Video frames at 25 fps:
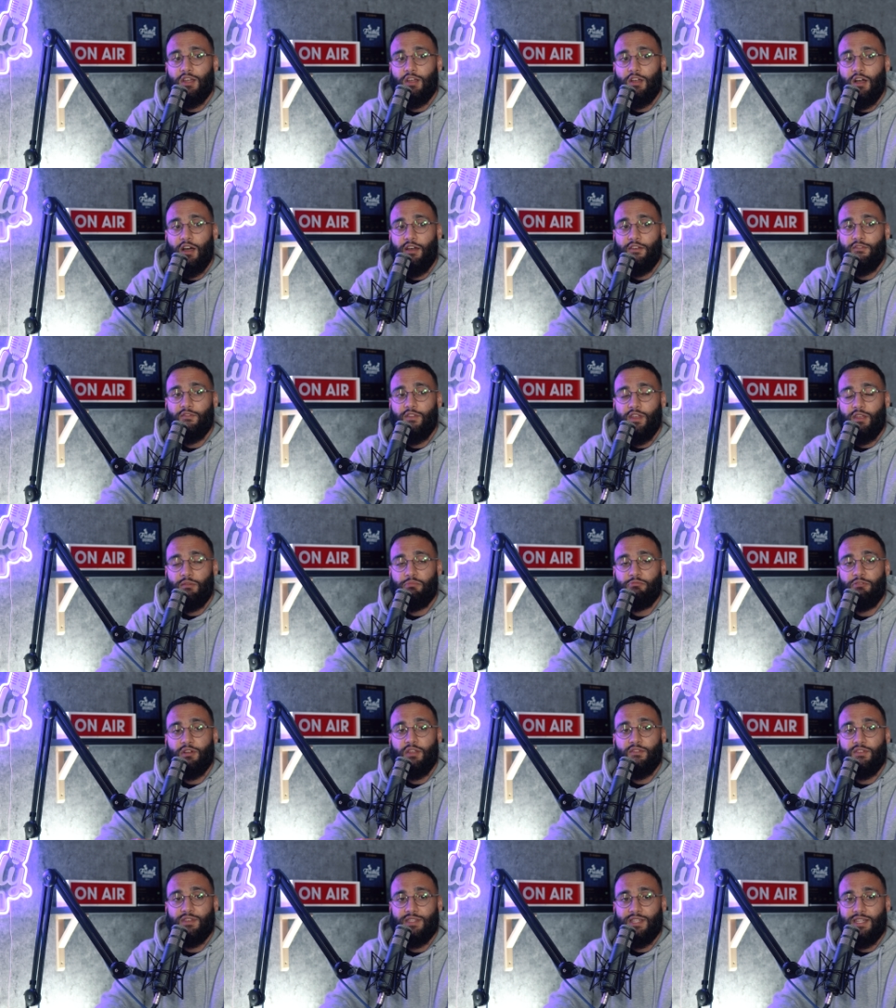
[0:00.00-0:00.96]
I eh,
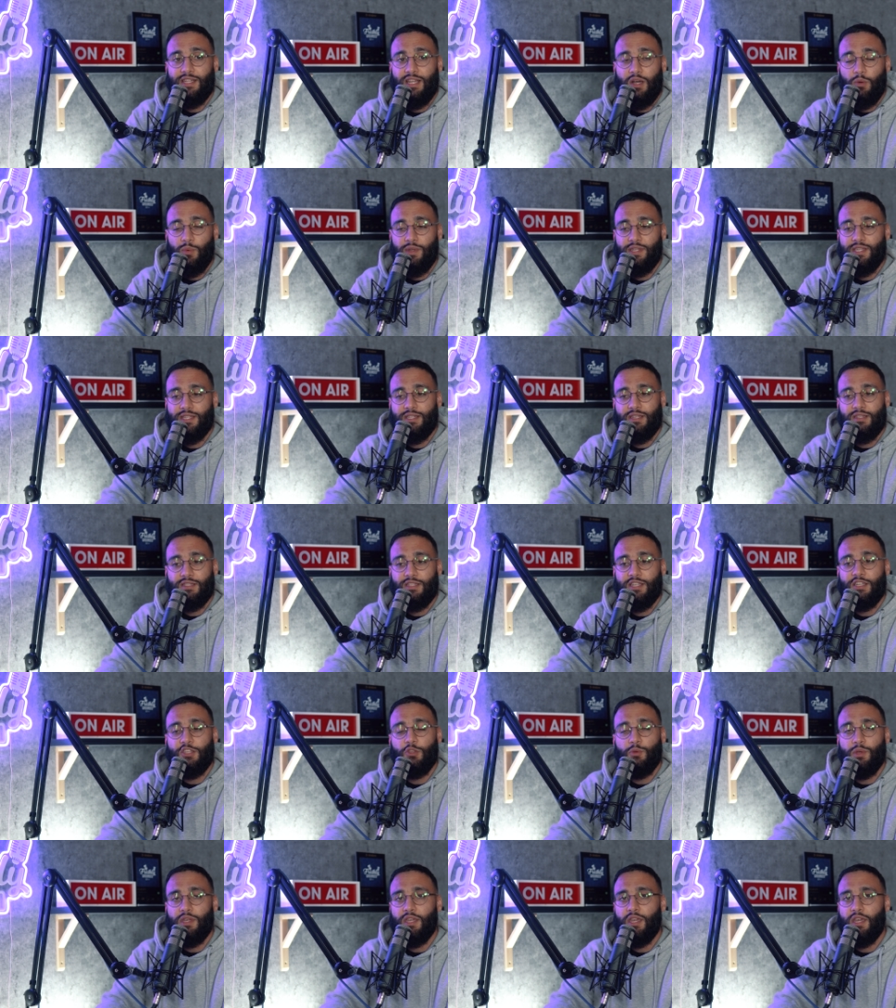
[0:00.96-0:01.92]
previously that we're
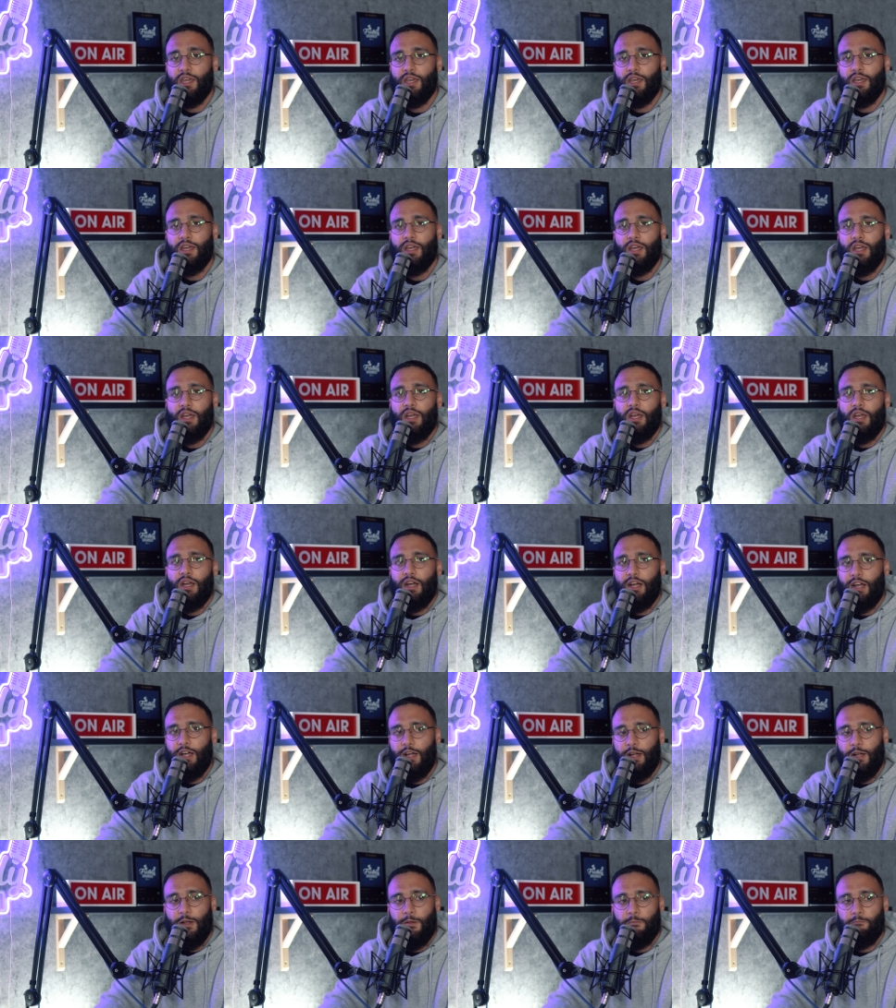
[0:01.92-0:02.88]
discontinuing it,
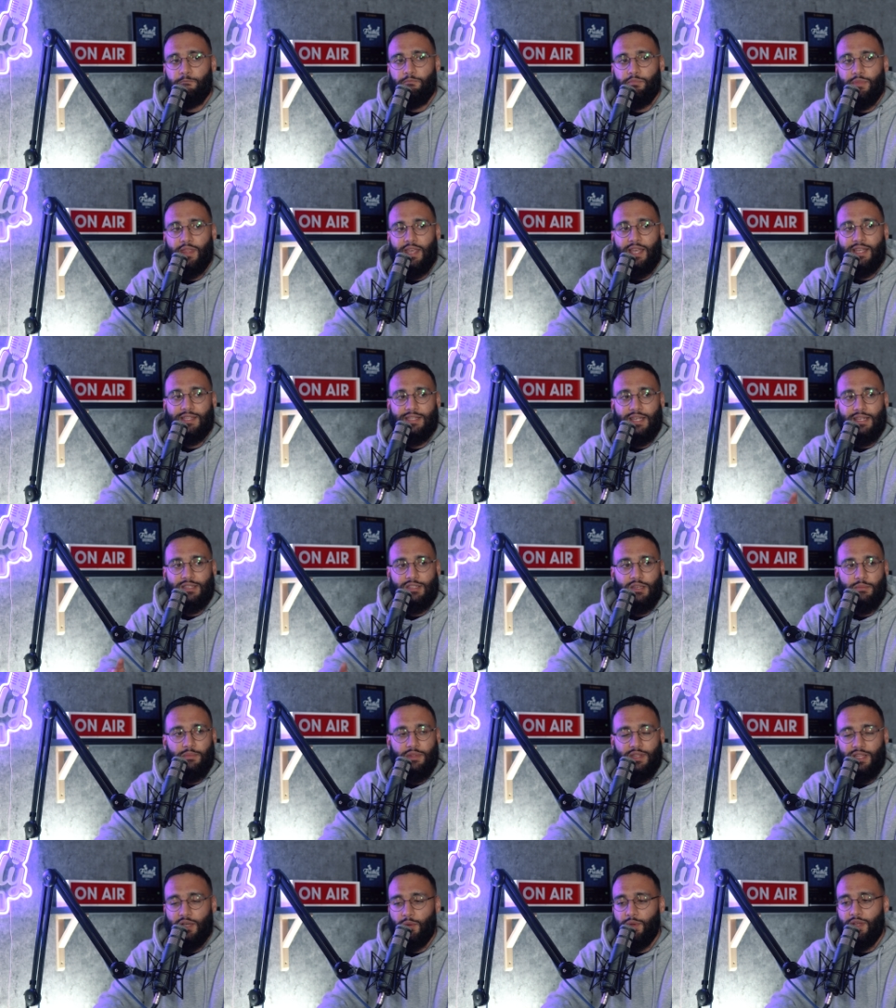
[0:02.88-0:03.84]
um, is that
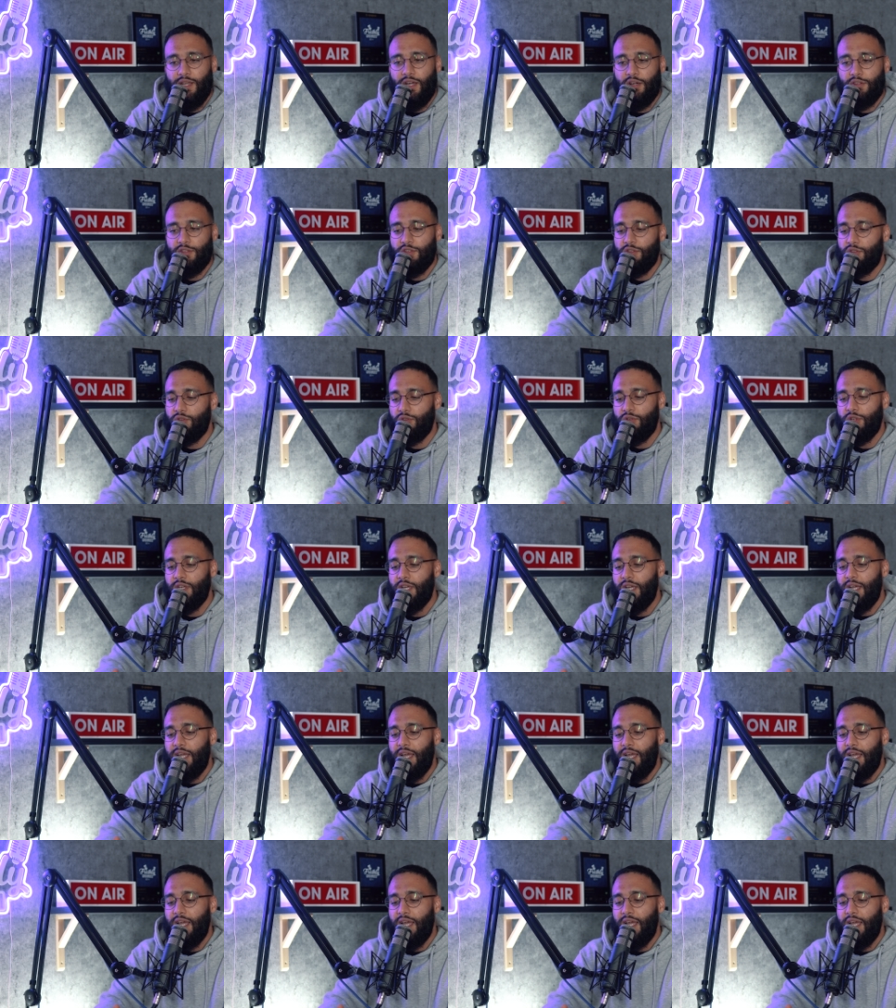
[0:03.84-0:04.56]
something that we're allowed to do?